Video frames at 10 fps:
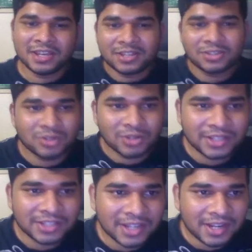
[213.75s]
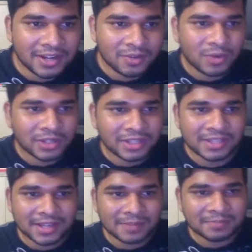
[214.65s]
So instead, what
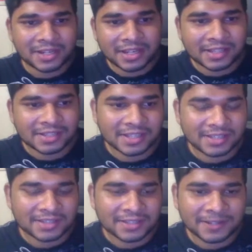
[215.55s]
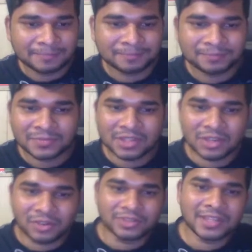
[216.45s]
this company does is
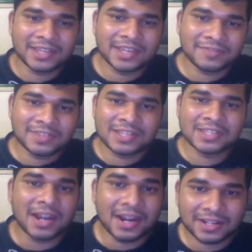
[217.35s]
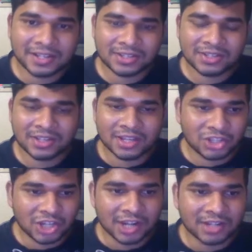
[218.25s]
they give these artists a
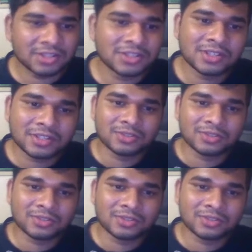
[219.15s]
chance